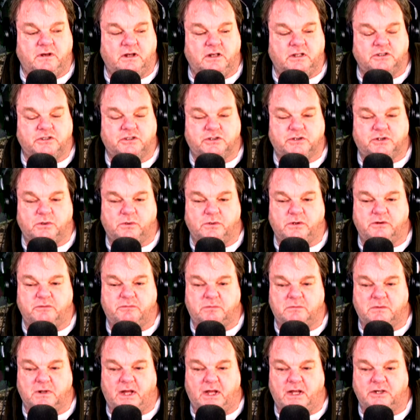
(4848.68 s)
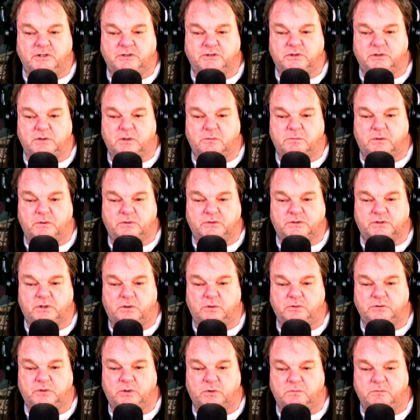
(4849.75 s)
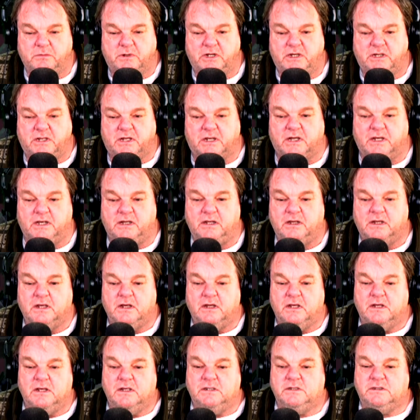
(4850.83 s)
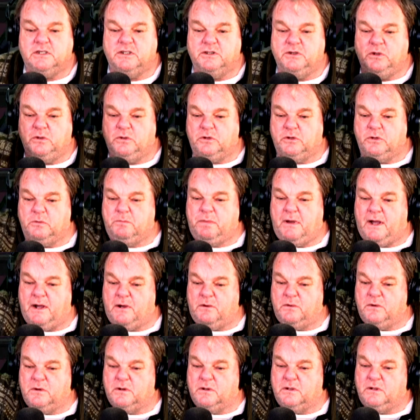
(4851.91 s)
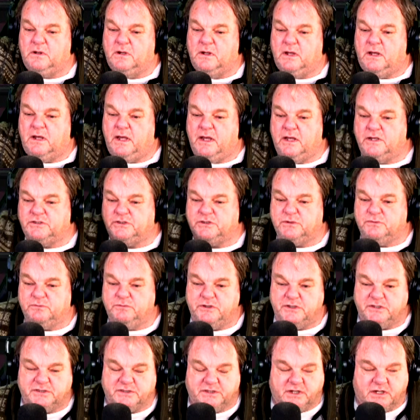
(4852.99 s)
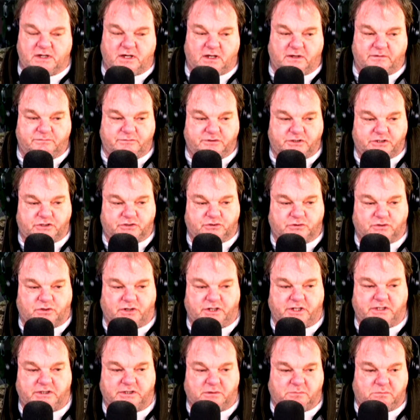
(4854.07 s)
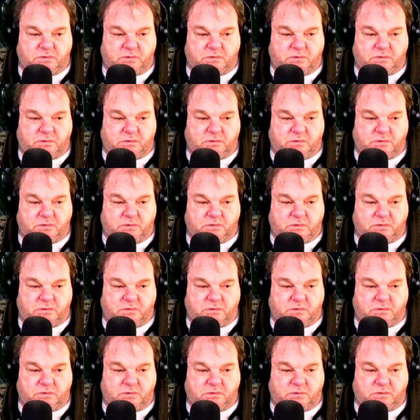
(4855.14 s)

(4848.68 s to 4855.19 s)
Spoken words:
a story from last year about social media said nuclear power has the risk of destroying the